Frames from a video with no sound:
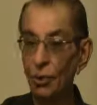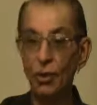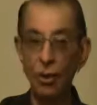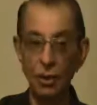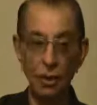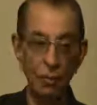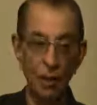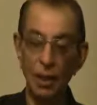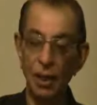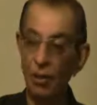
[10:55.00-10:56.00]

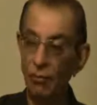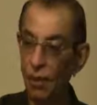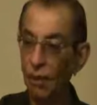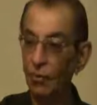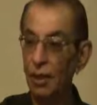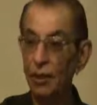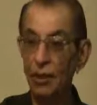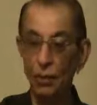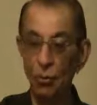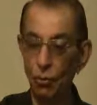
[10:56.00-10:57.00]
constipated, one of the
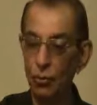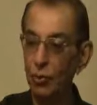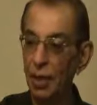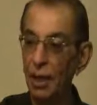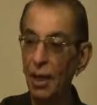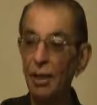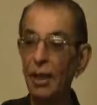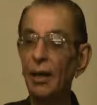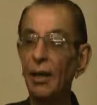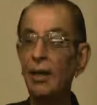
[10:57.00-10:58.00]
reasons could be
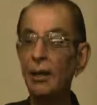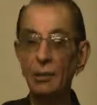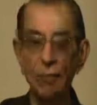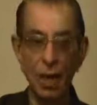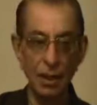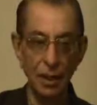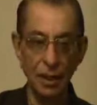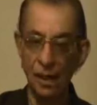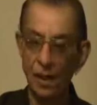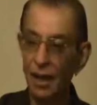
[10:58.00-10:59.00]
that he is a
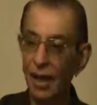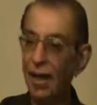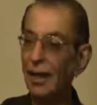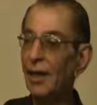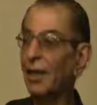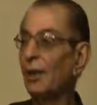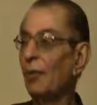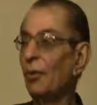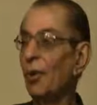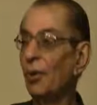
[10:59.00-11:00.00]
miser and he
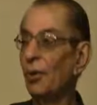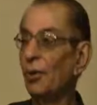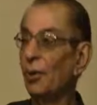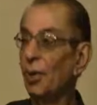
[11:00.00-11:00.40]
doesn't want to